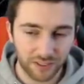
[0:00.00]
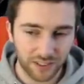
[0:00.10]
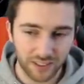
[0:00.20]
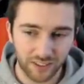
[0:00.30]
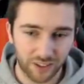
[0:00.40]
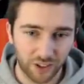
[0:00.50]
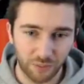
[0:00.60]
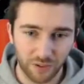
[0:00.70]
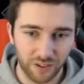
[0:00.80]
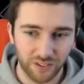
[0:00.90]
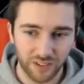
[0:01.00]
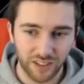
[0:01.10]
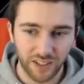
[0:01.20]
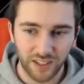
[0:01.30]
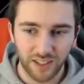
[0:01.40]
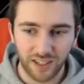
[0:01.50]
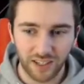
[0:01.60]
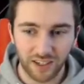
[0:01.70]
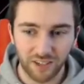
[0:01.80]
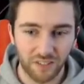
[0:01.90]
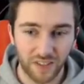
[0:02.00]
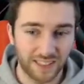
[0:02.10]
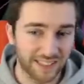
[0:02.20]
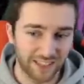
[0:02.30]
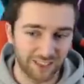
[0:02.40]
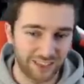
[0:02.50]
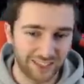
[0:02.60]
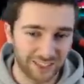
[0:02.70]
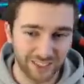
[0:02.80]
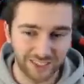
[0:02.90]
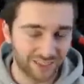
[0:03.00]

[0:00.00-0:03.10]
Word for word: I don't know, bro. I don't even think he's that crazy good,